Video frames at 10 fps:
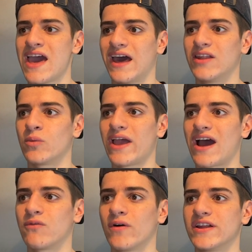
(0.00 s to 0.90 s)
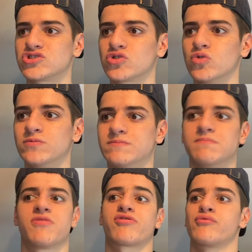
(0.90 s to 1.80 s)
and then we have one that sold
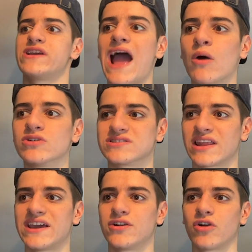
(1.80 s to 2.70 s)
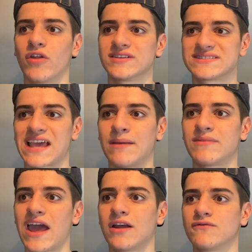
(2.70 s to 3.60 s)
3 hours later on the same
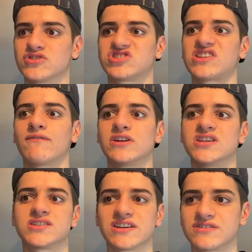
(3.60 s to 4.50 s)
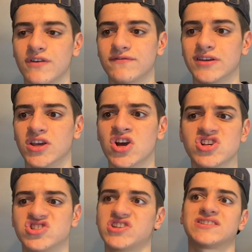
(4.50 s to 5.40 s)
day for $76.50,
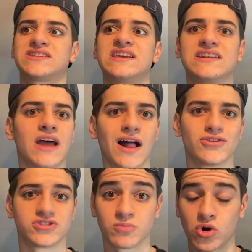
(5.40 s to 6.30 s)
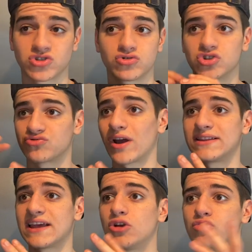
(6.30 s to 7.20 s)
$16 more. So just right
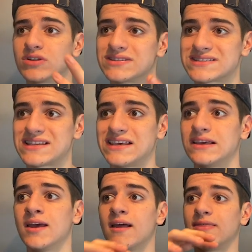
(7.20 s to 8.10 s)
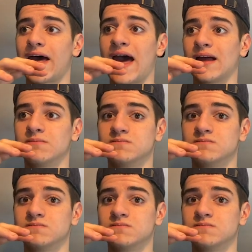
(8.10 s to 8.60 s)
there you can see that